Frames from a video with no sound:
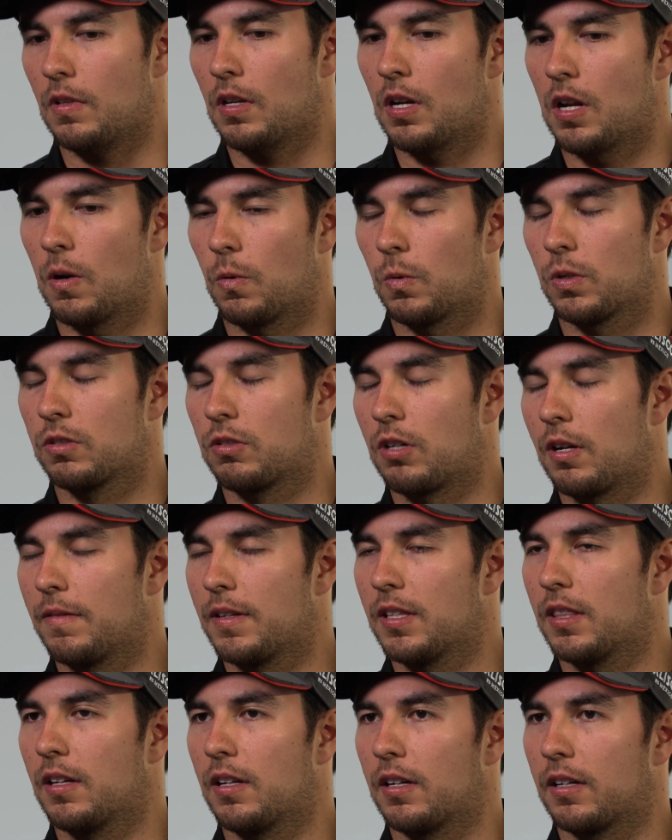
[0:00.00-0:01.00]
I was
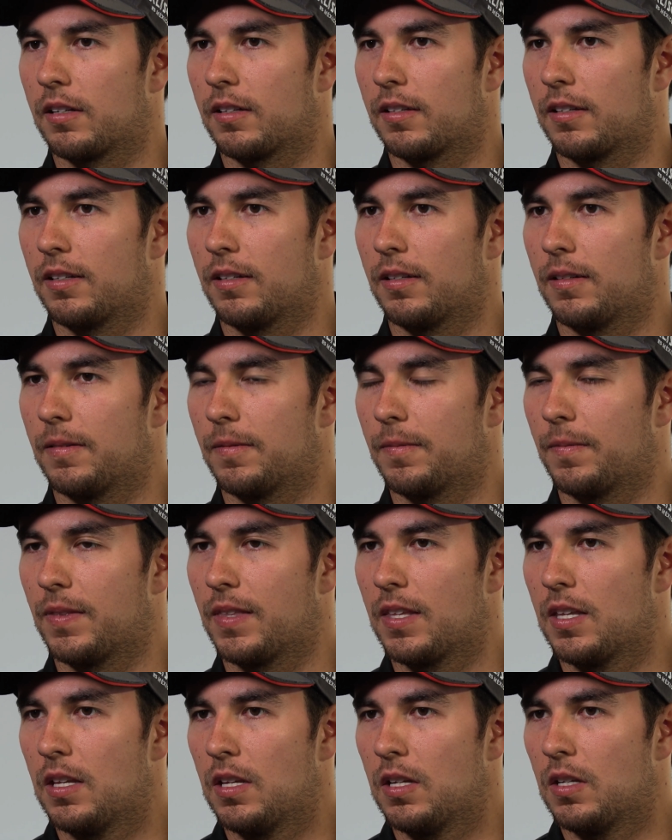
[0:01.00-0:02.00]
driving there
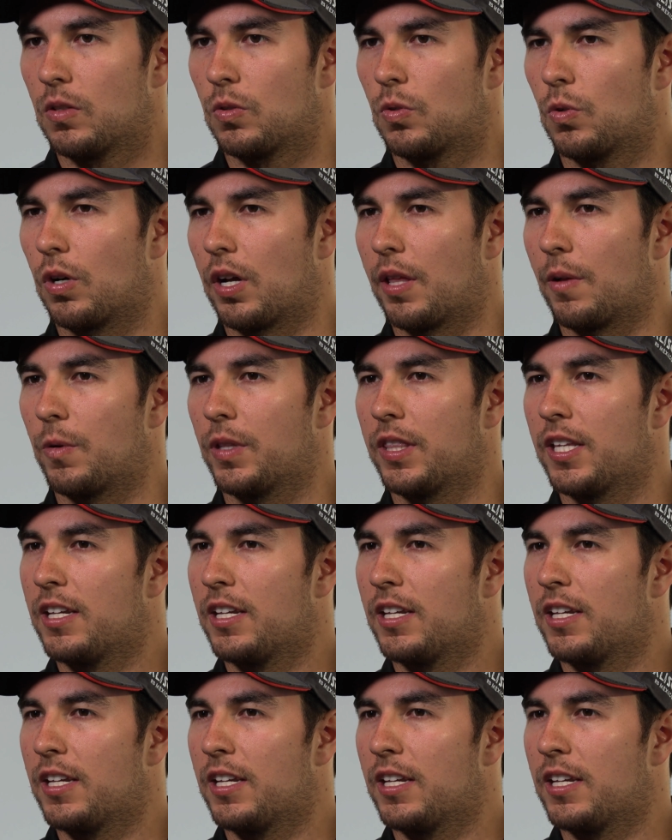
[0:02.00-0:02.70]
uh, together with the